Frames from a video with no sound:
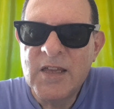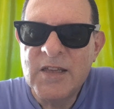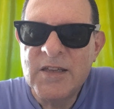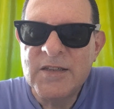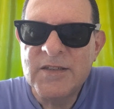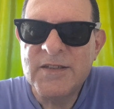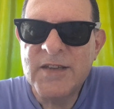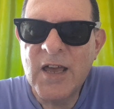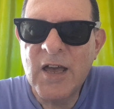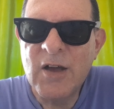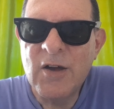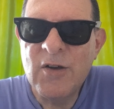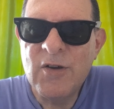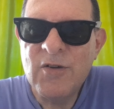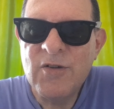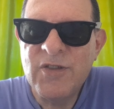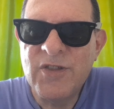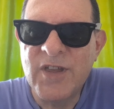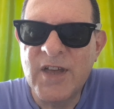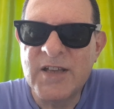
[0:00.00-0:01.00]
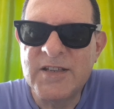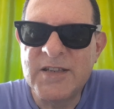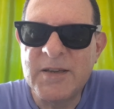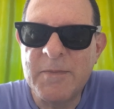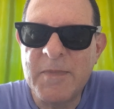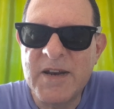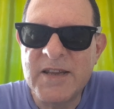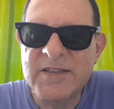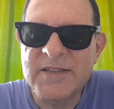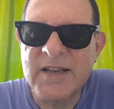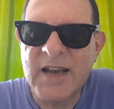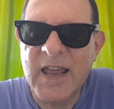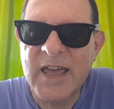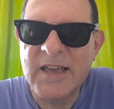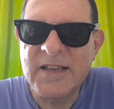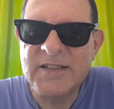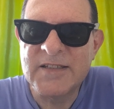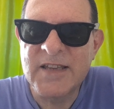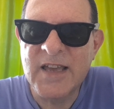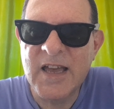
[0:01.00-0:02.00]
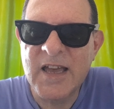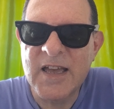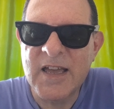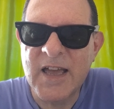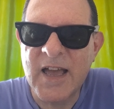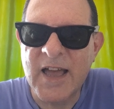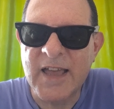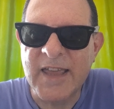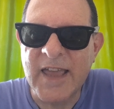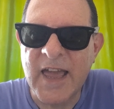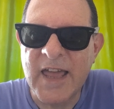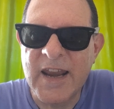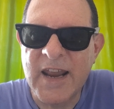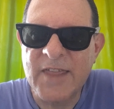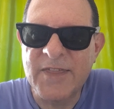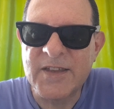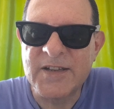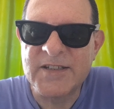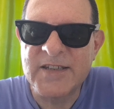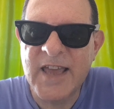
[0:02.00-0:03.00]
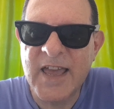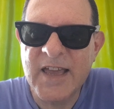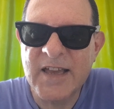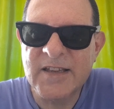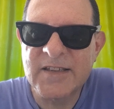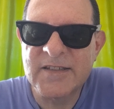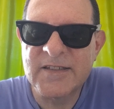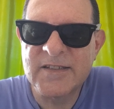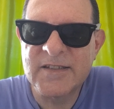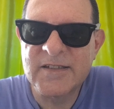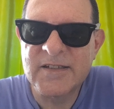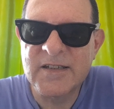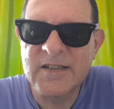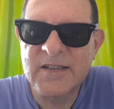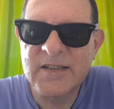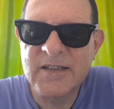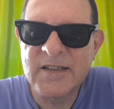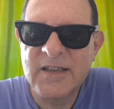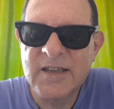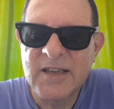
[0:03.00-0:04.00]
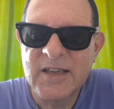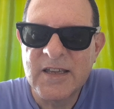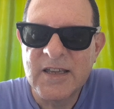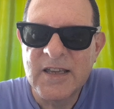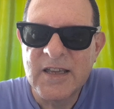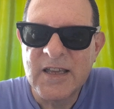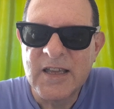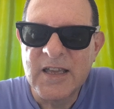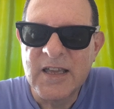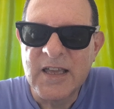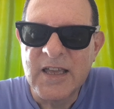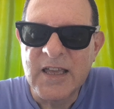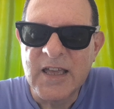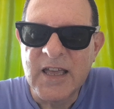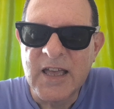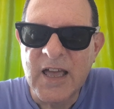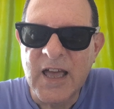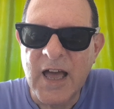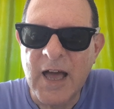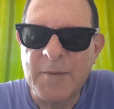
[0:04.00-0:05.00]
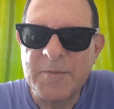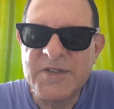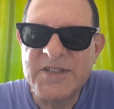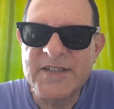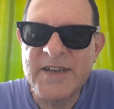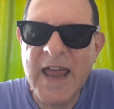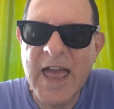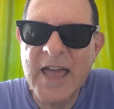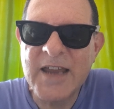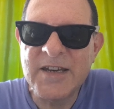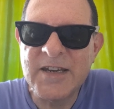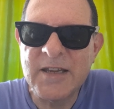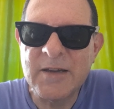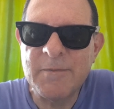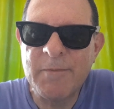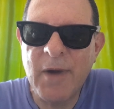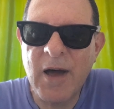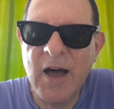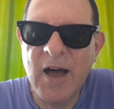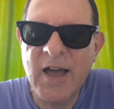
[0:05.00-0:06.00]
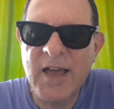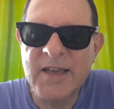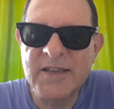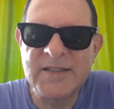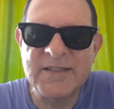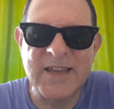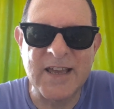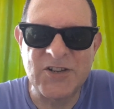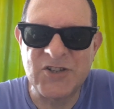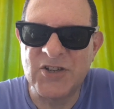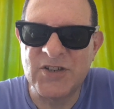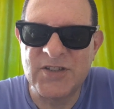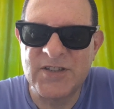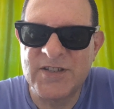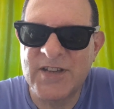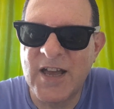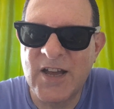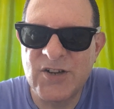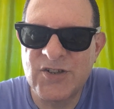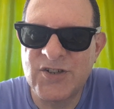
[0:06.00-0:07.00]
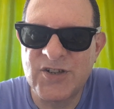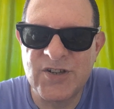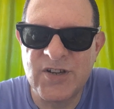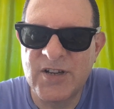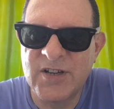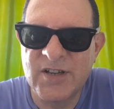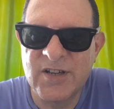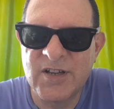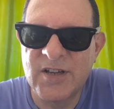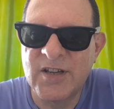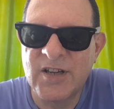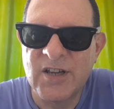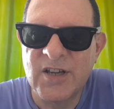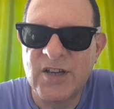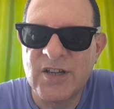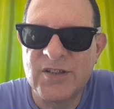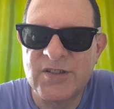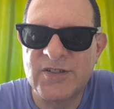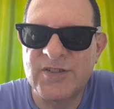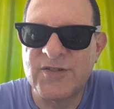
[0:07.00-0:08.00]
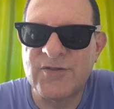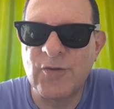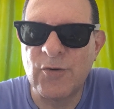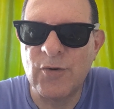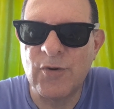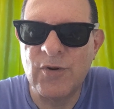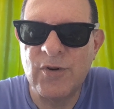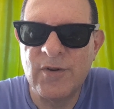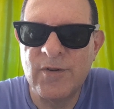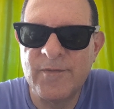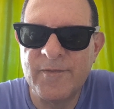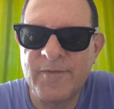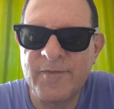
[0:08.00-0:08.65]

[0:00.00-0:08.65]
So 30 minutes later, I get another text. I'm standing by such and such store.